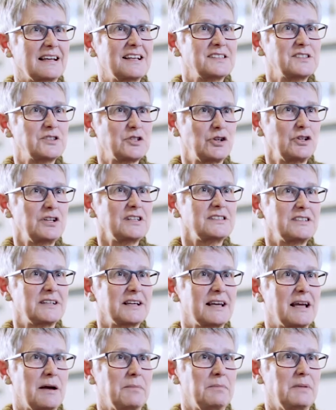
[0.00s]
As soon as you
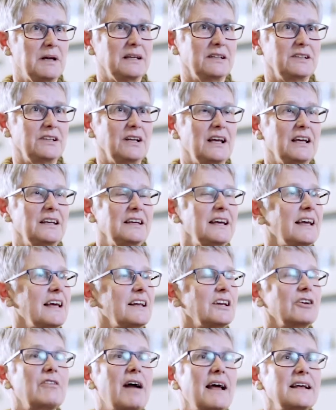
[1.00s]
come in, you get
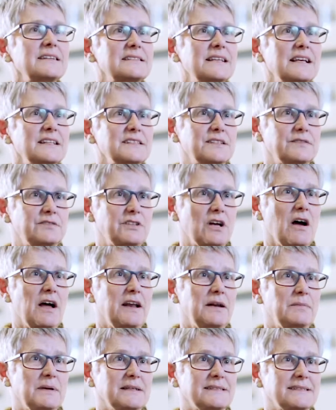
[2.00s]
a great sense of
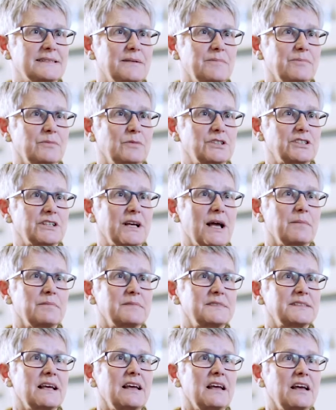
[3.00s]
dynamism, which
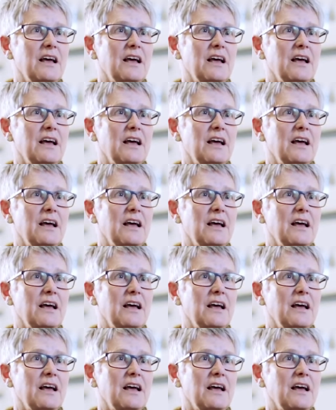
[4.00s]
comes,